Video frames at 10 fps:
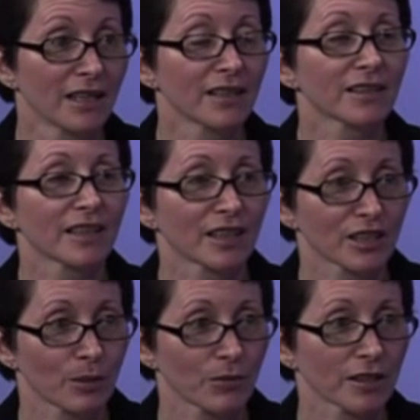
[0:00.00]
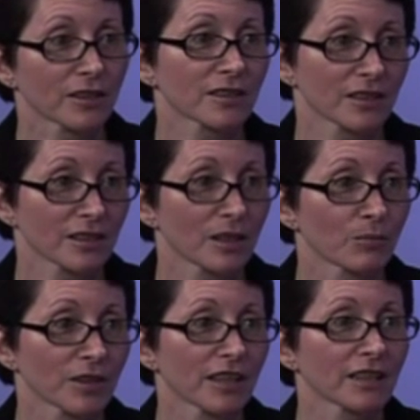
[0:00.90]
than accept that it's
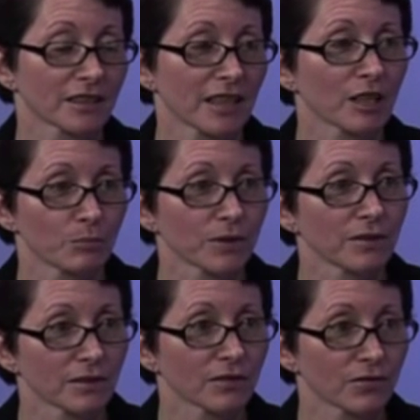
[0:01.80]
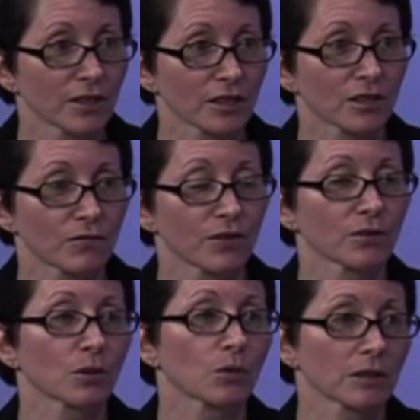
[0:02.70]
something that can't be fixed very
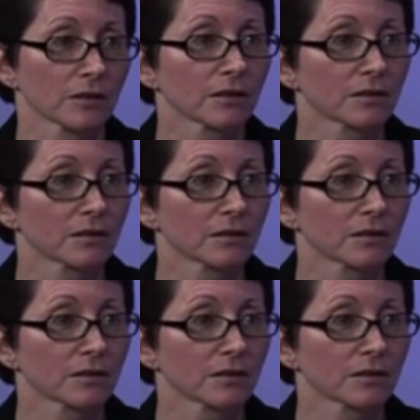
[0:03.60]
quickly.